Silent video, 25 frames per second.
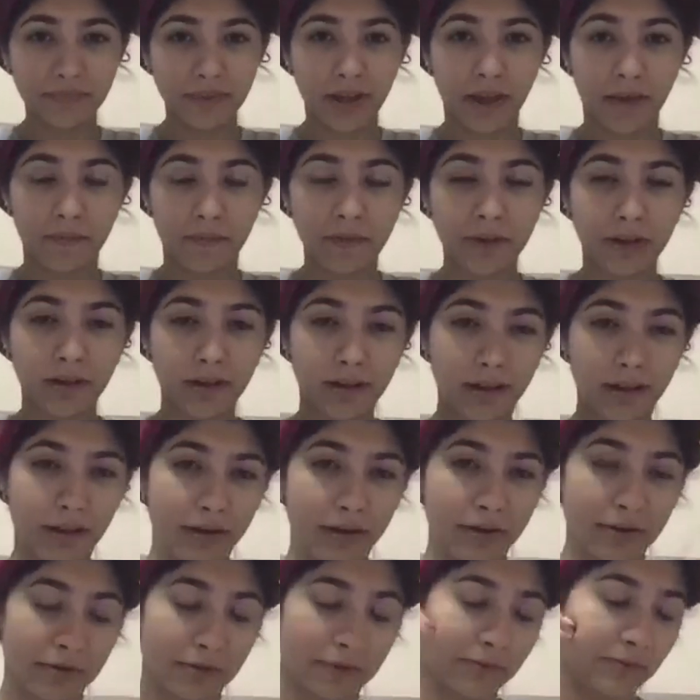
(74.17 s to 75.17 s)
I feel like a lot
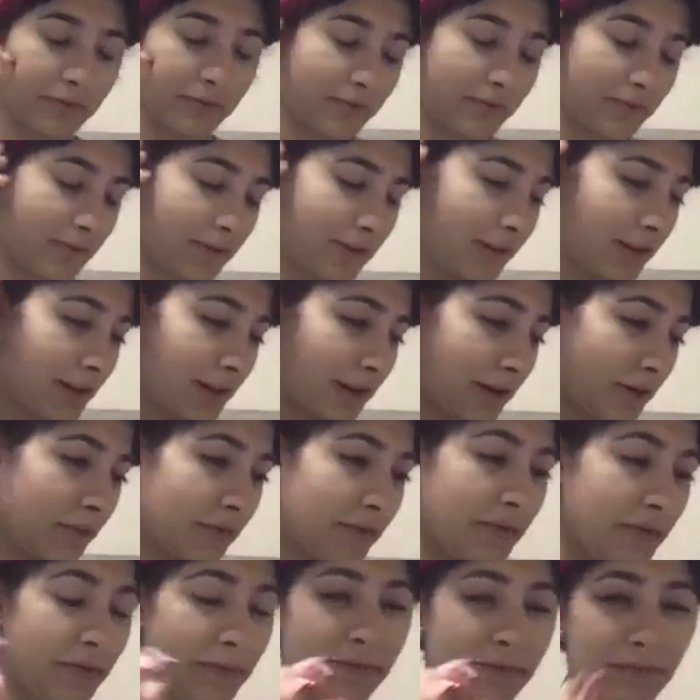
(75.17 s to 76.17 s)

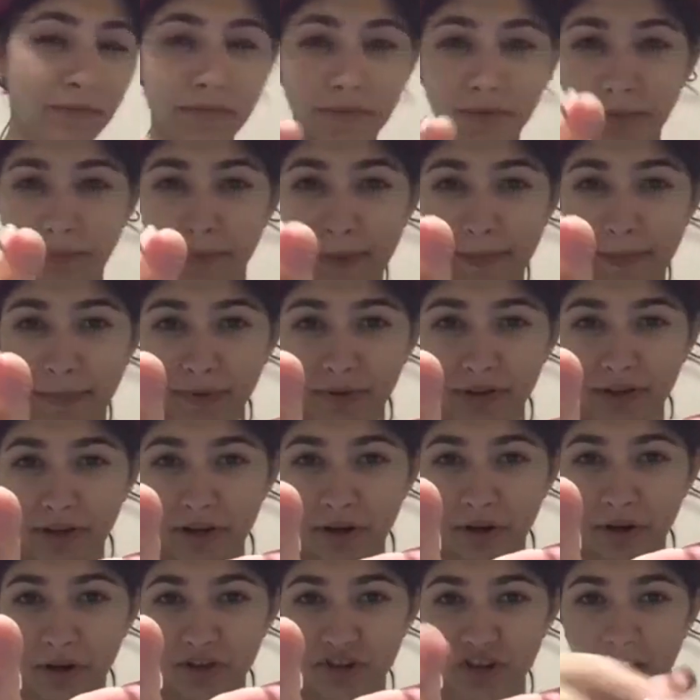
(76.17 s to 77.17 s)
of the people
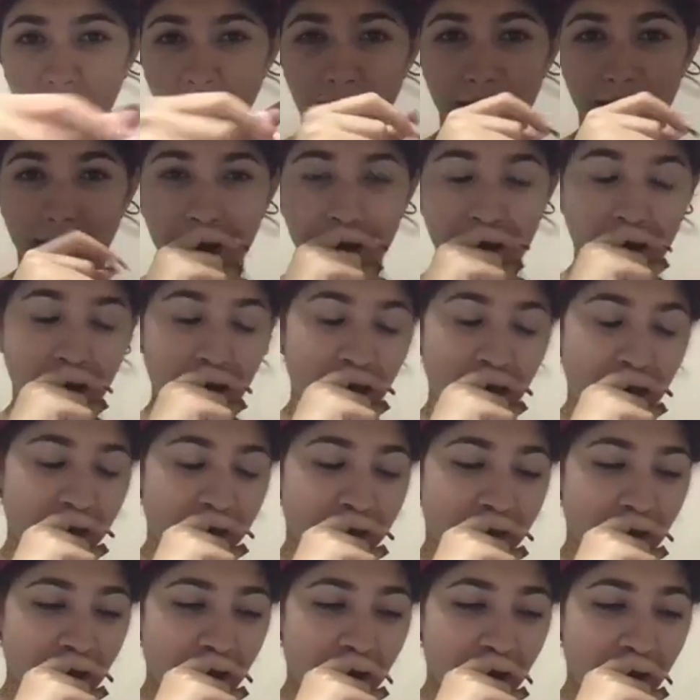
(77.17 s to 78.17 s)
in our chat,
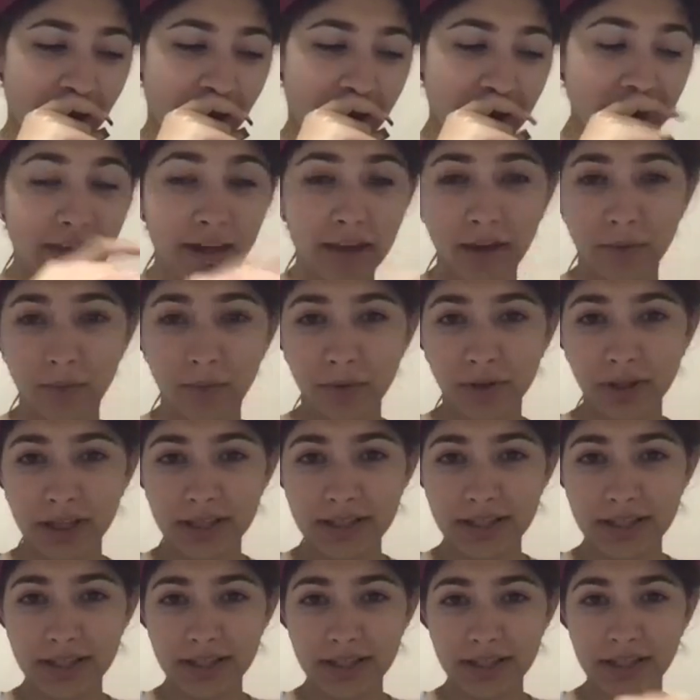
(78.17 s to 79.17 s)
they can relate
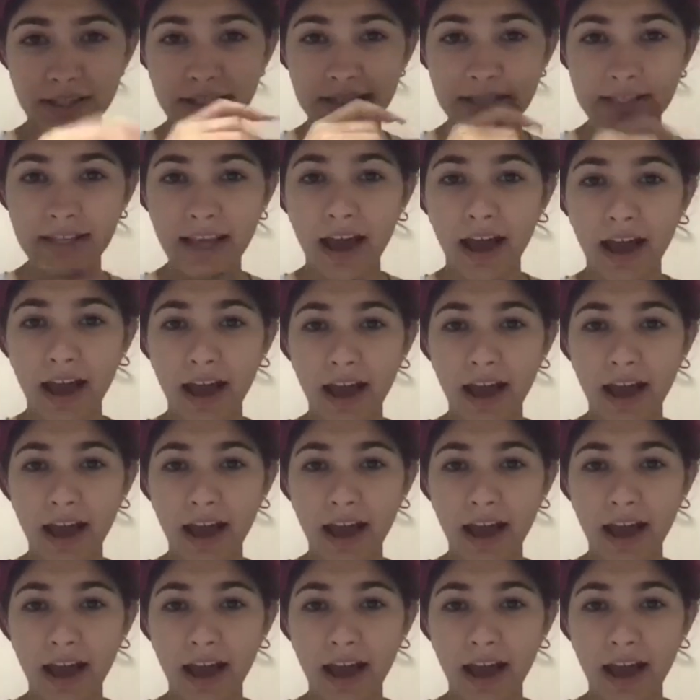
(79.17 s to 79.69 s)
to this.